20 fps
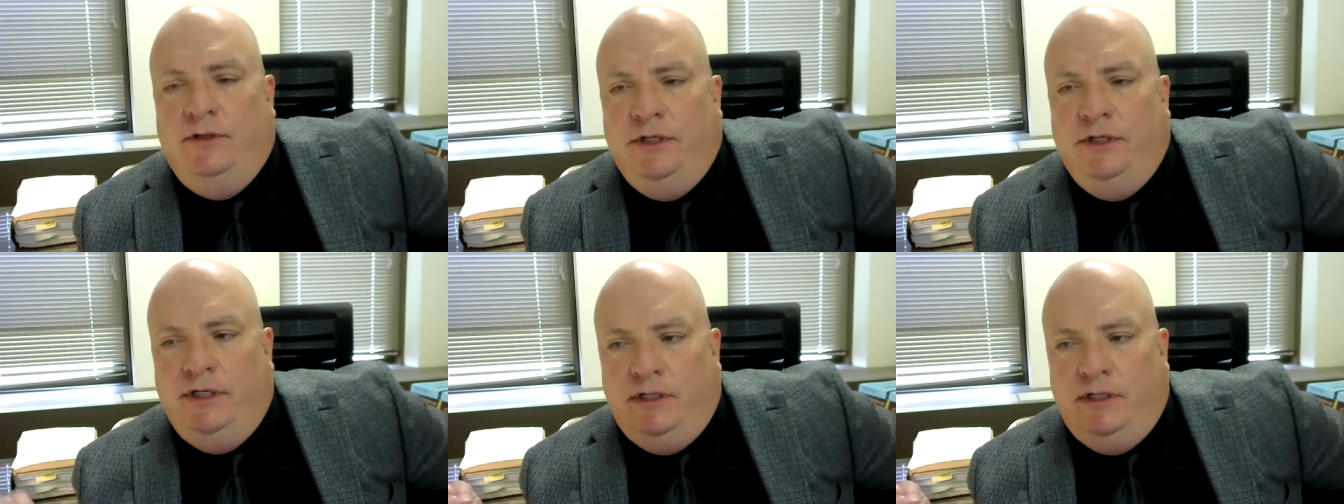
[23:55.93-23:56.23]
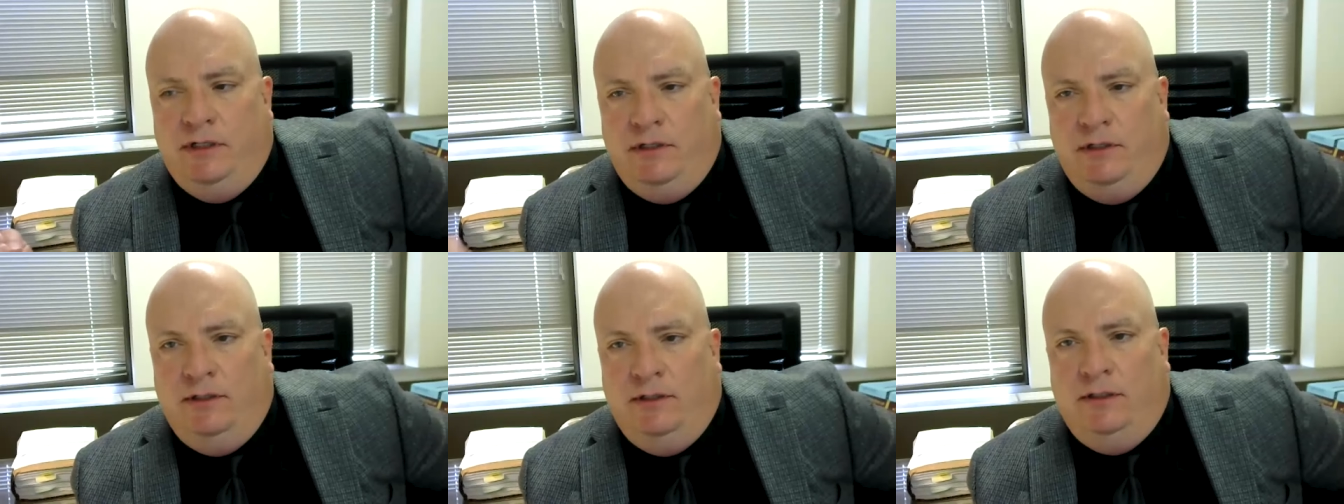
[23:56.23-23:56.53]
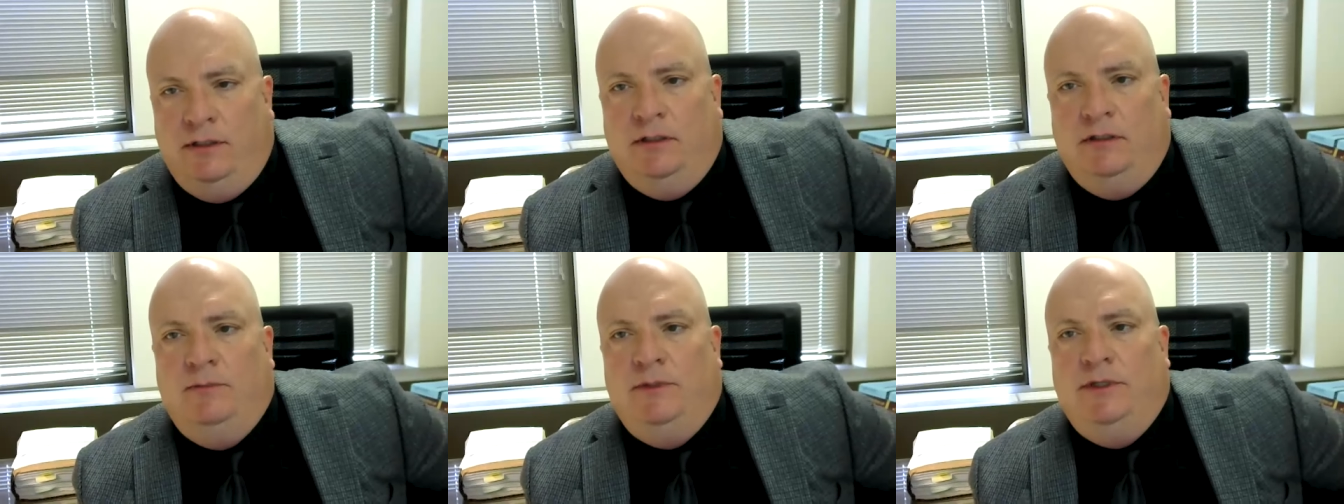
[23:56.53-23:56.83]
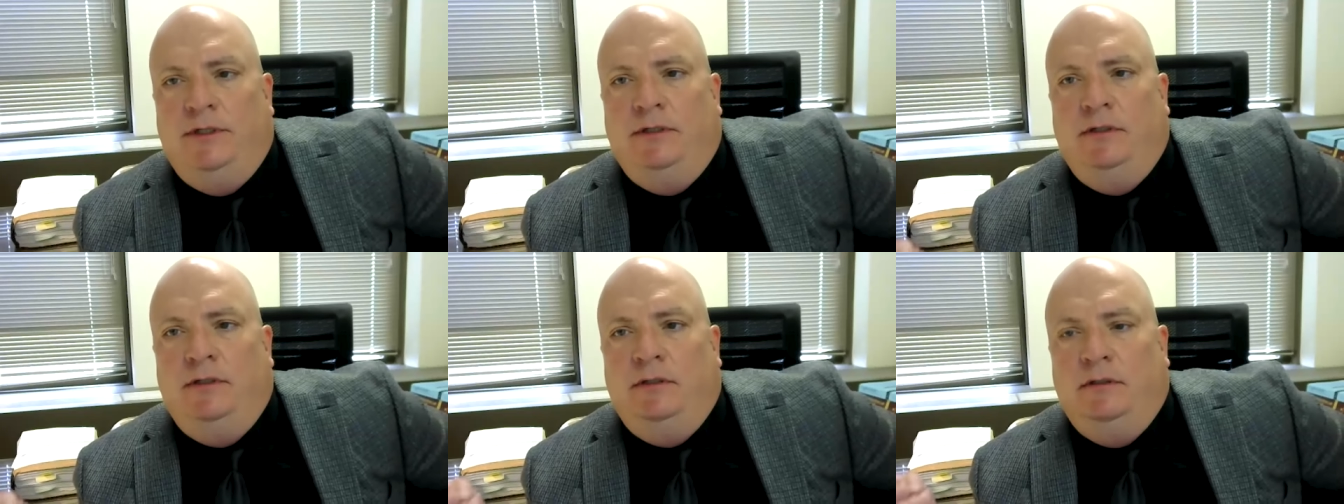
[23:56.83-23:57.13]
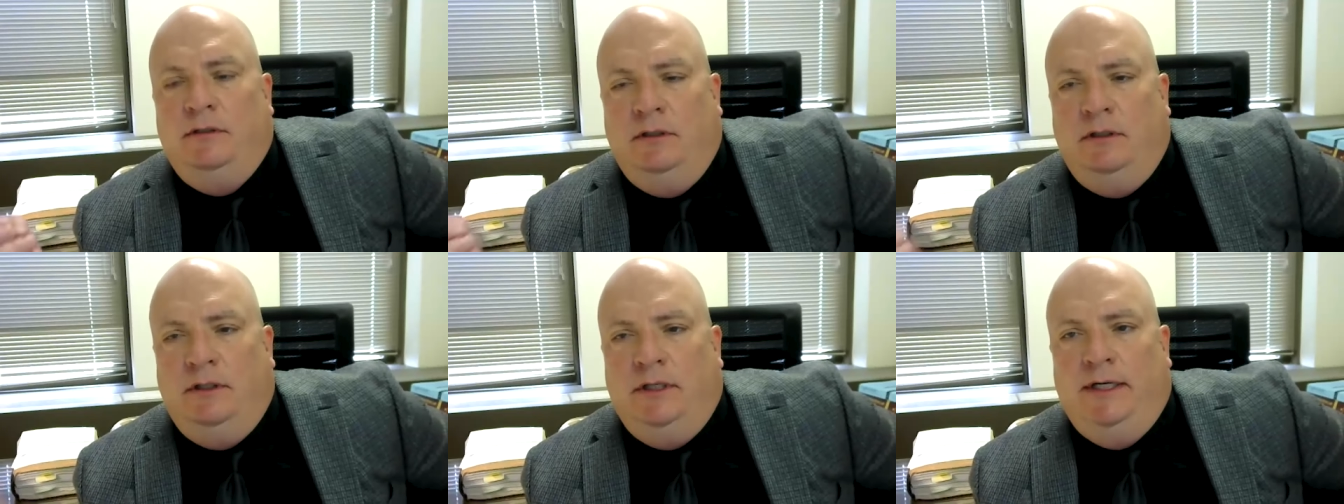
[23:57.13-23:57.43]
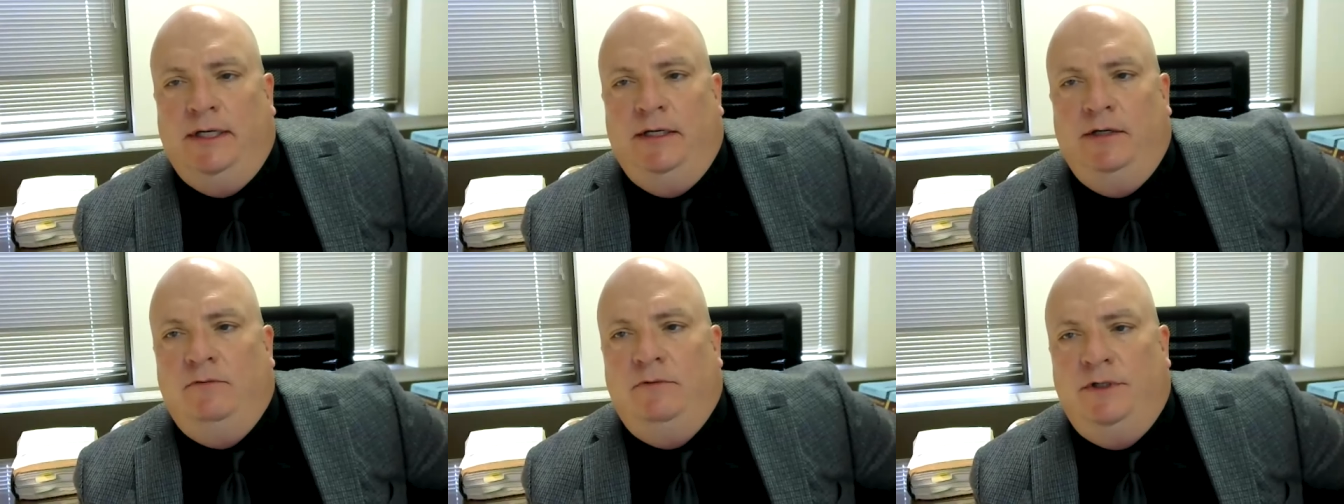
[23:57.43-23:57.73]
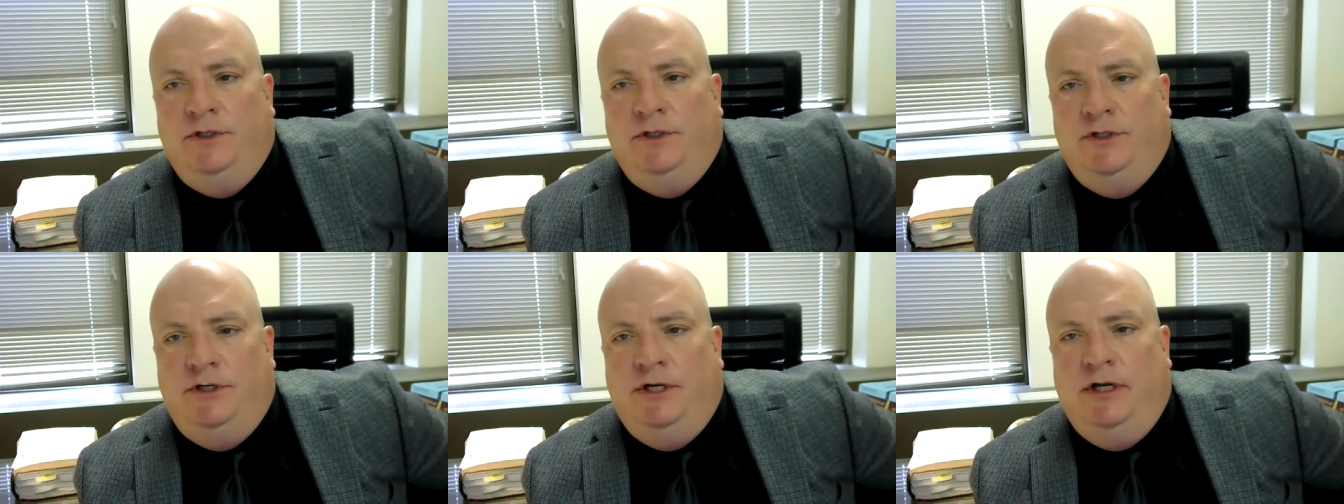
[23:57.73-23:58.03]
the common
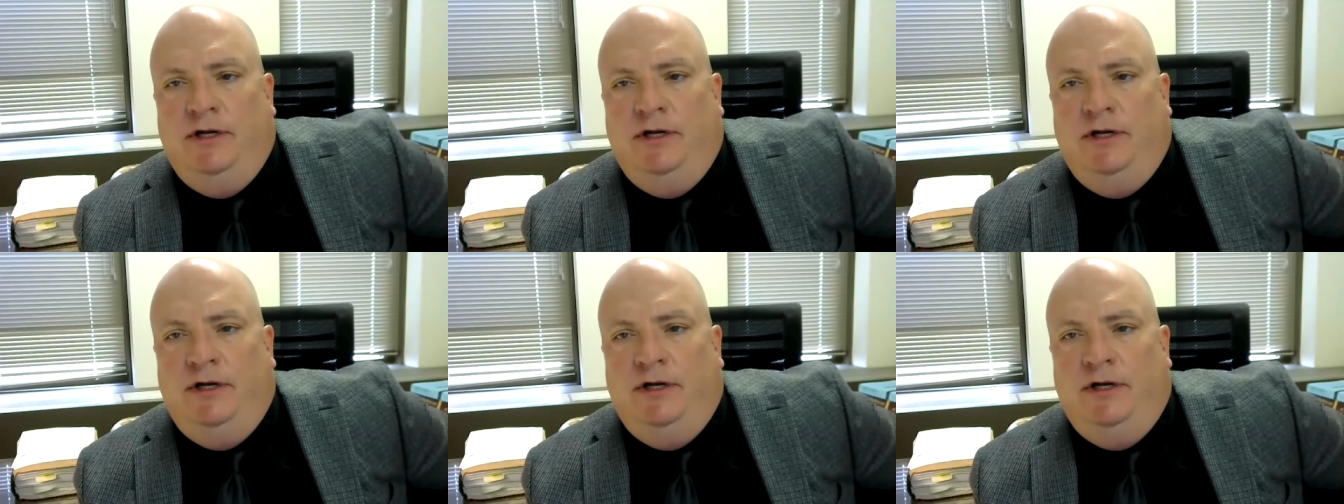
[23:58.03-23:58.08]
language